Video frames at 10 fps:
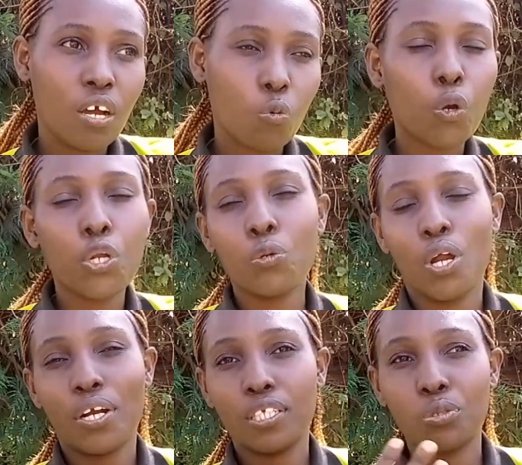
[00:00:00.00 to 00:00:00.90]
when you
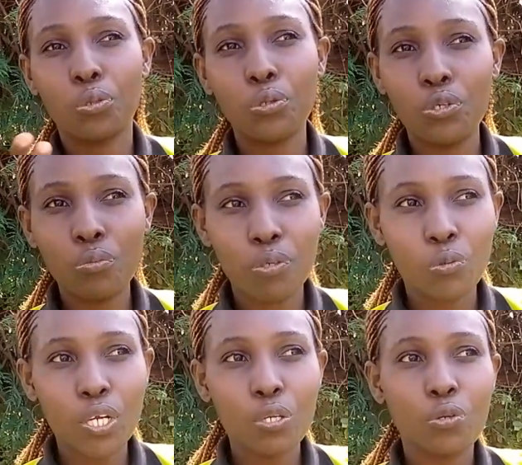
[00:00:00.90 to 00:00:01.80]
are at home or
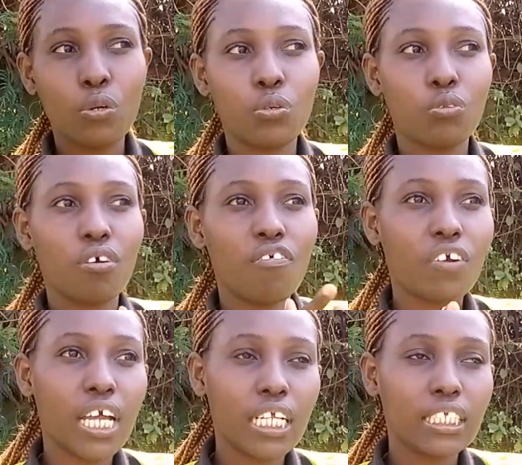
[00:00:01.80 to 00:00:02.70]
when you are with your
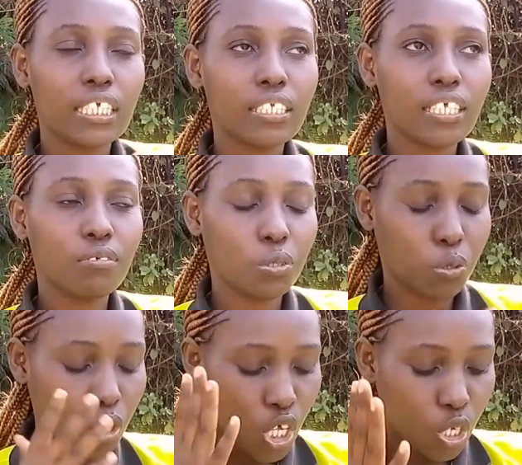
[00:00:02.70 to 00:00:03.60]
friends and stuff.
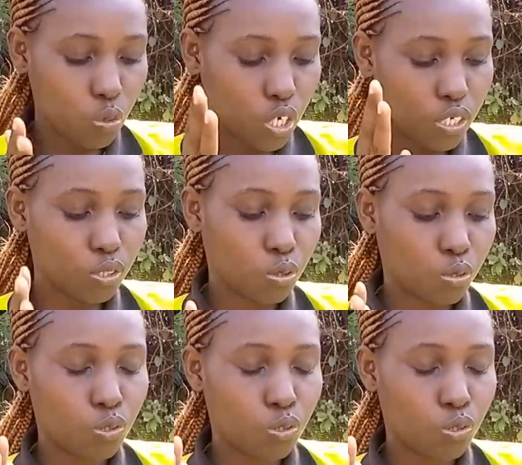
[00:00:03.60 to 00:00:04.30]
So you need to